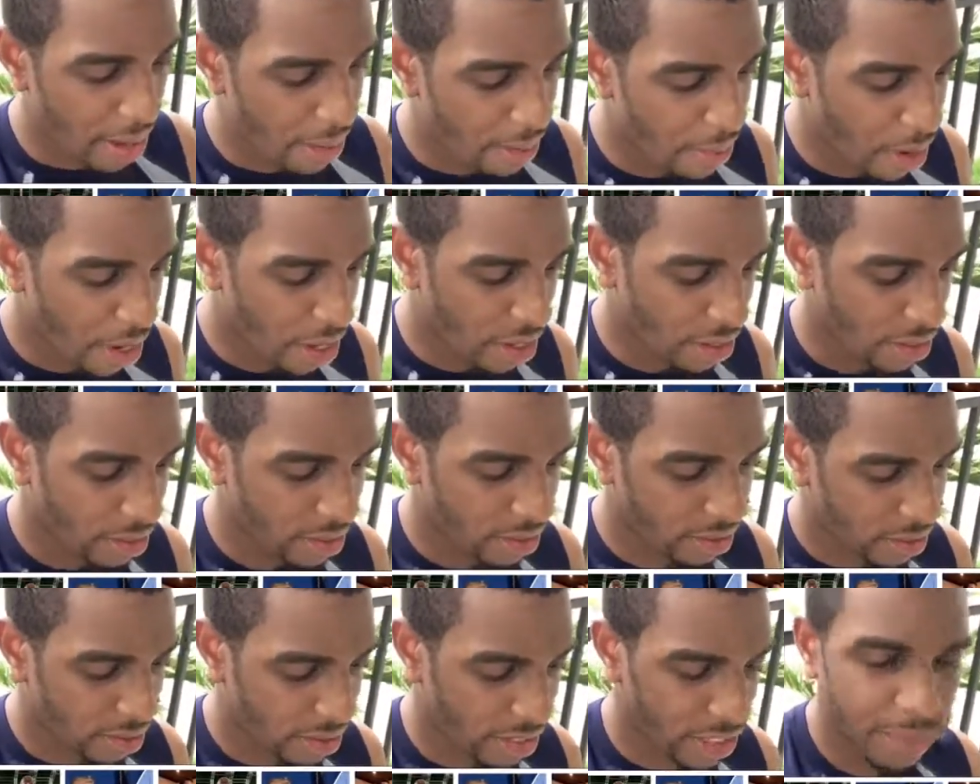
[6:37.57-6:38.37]
But
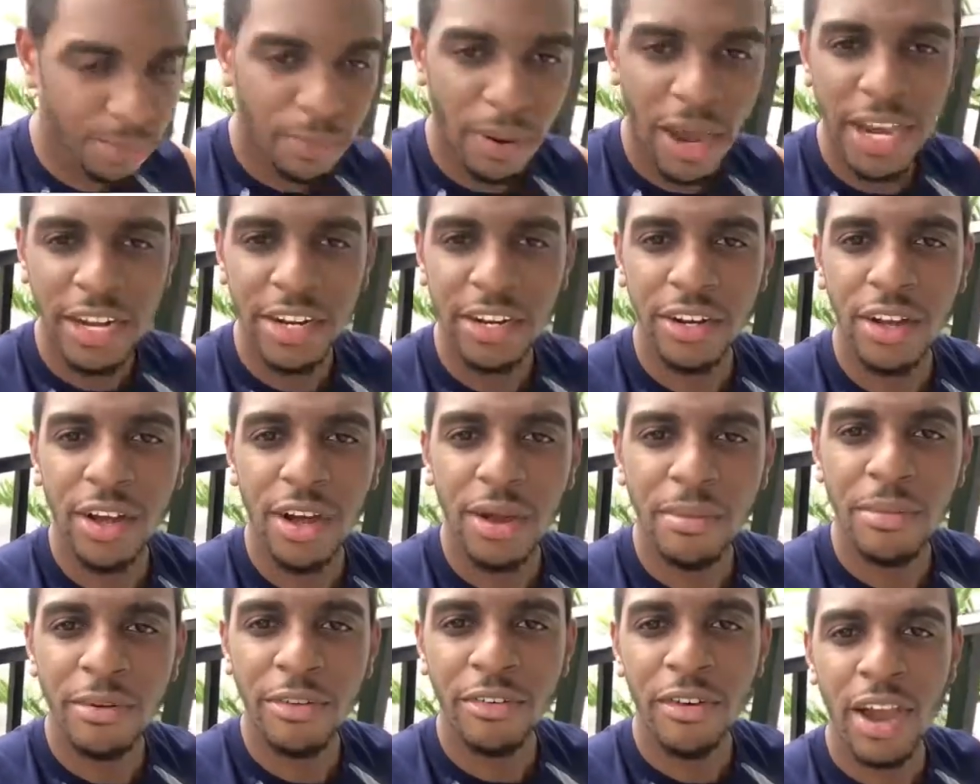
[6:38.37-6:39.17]
despite it
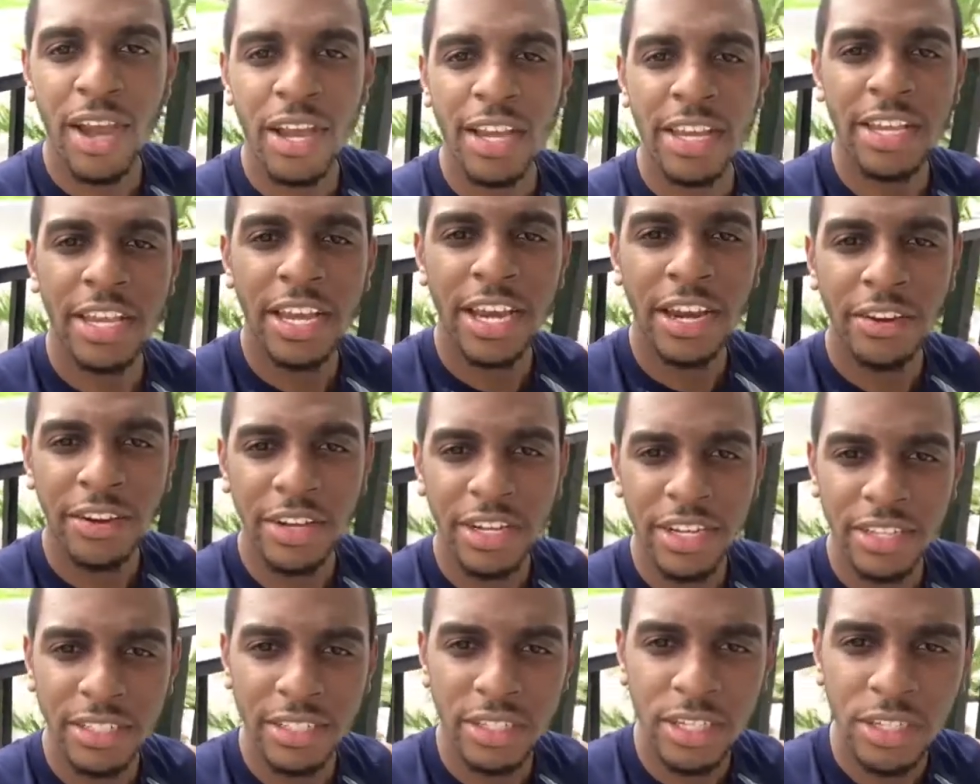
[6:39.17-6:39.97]
all, Mariah Carey
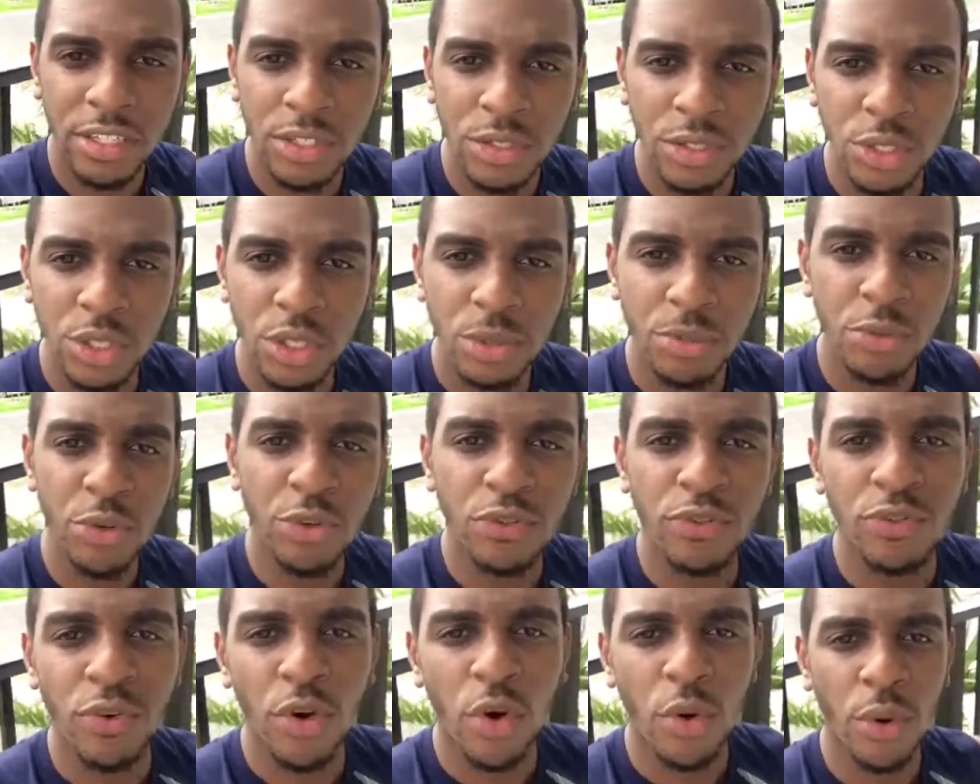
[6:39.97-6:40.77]
continues to
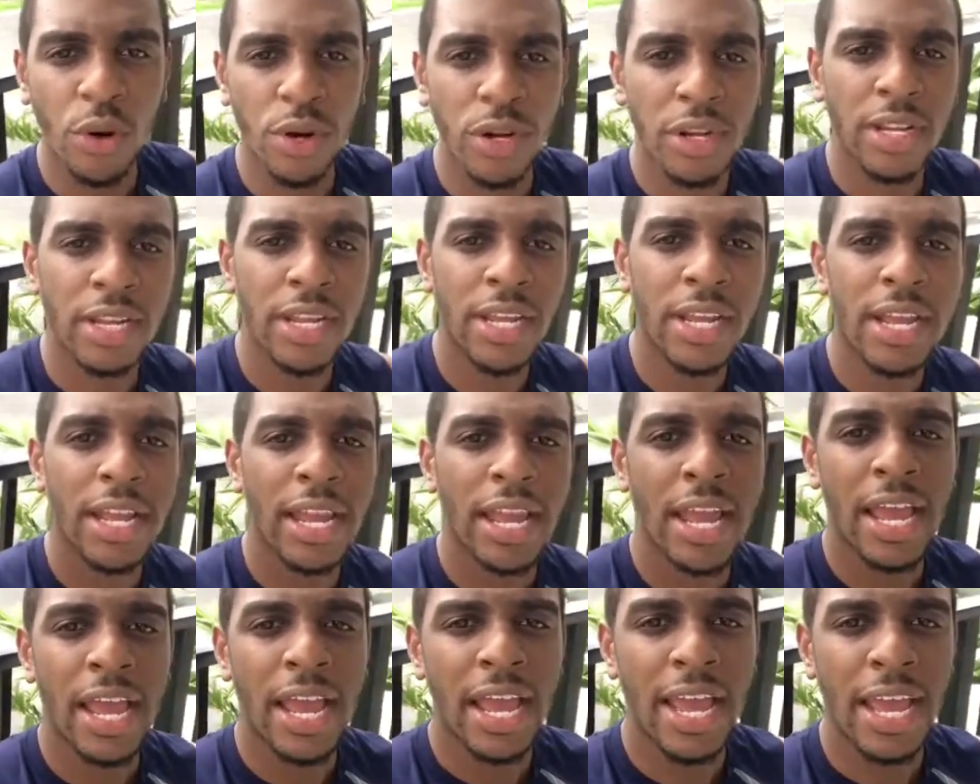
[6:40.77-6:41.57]
move forward
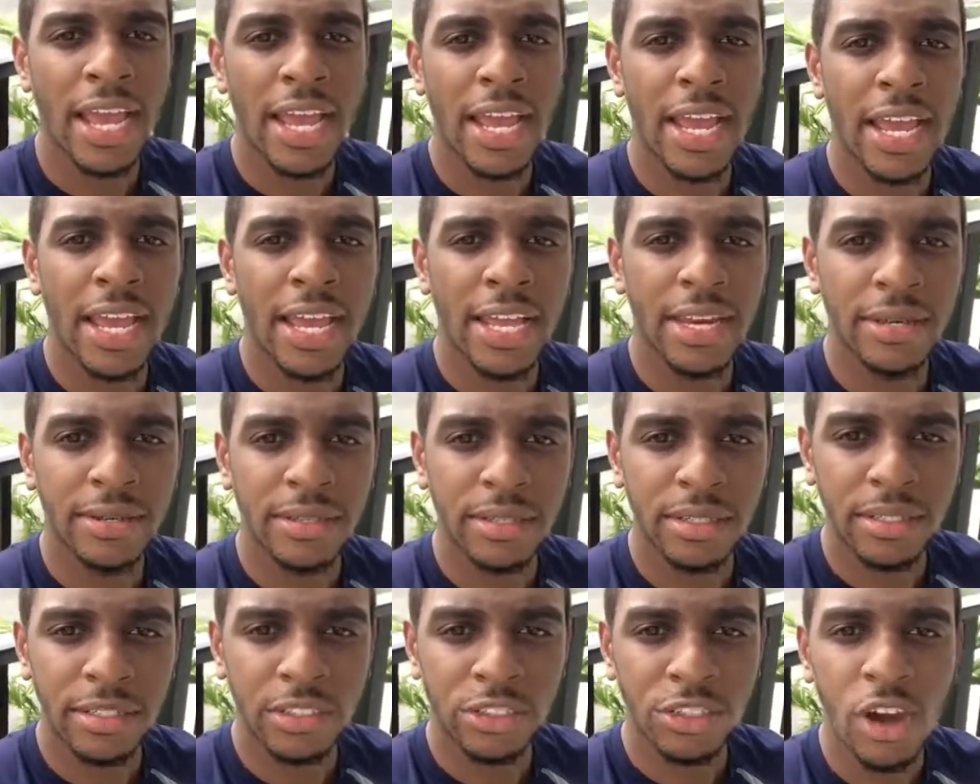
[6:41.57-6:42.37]
and
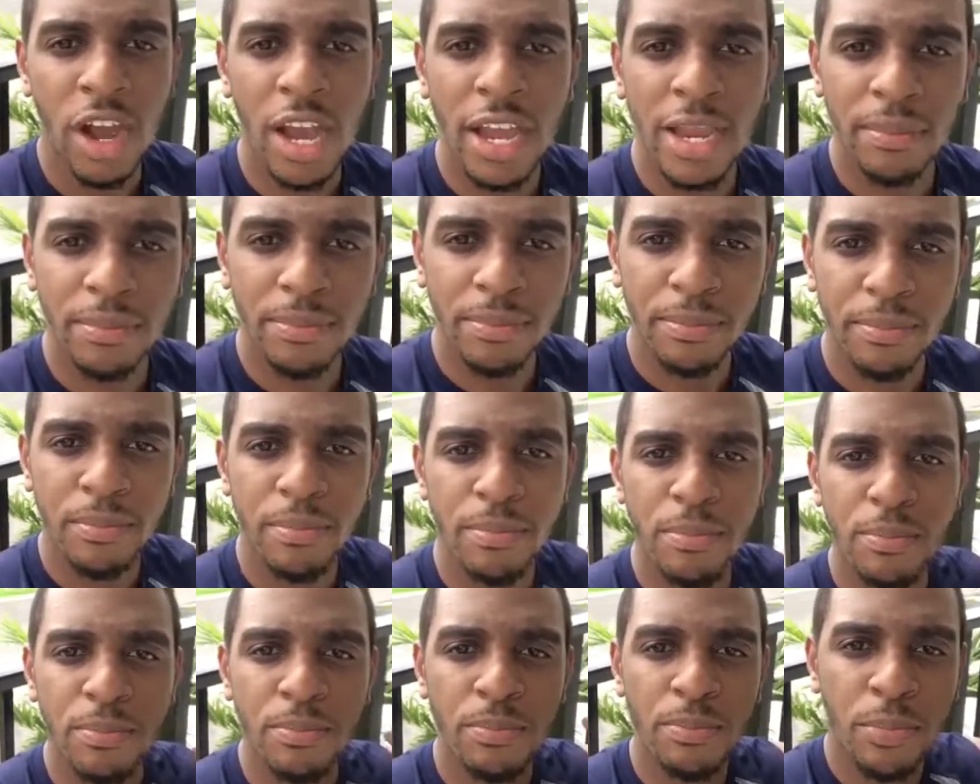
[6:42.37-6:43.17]
try and
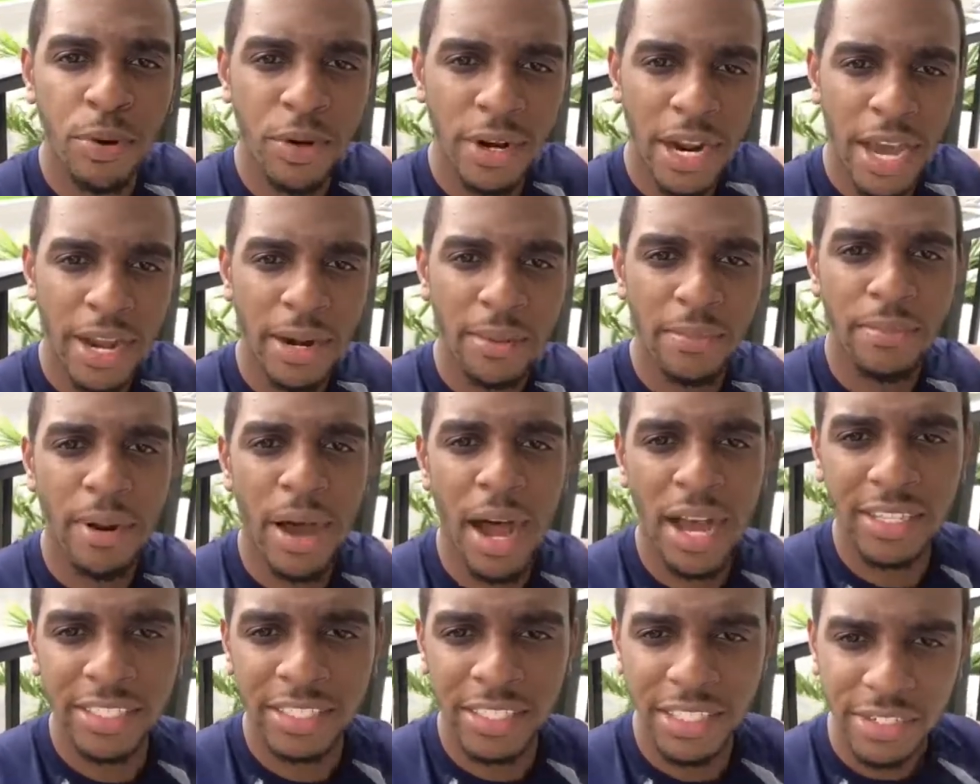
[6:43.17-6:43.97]
put out a
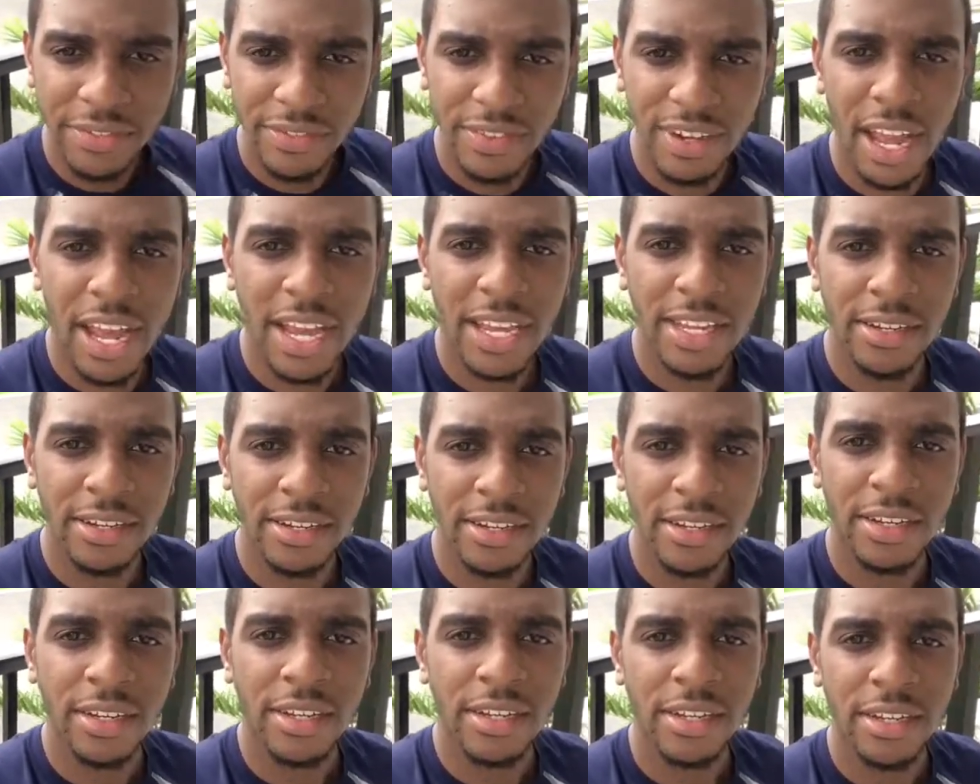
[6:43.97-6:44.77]
positive light
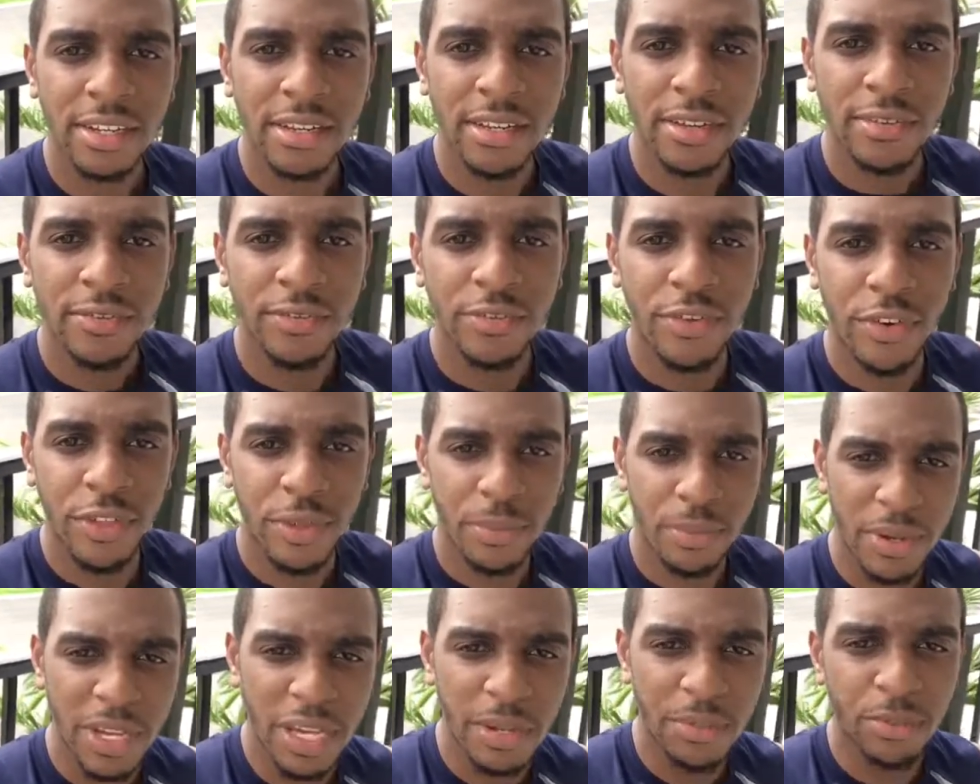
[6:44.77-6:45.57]
for the
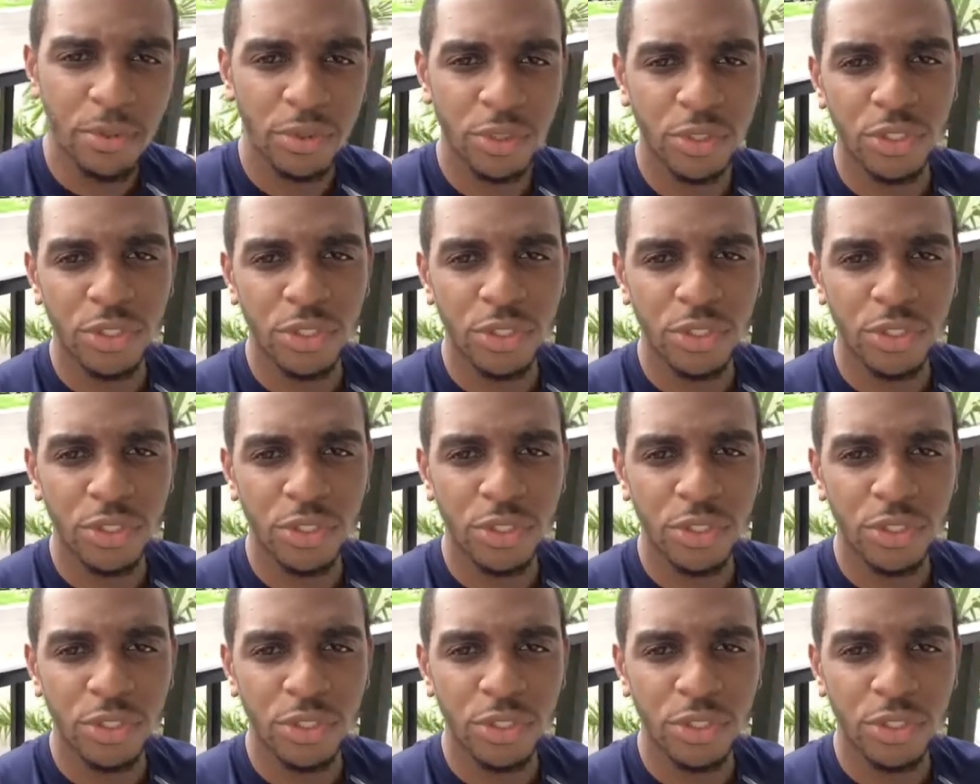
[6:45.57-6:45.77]
people.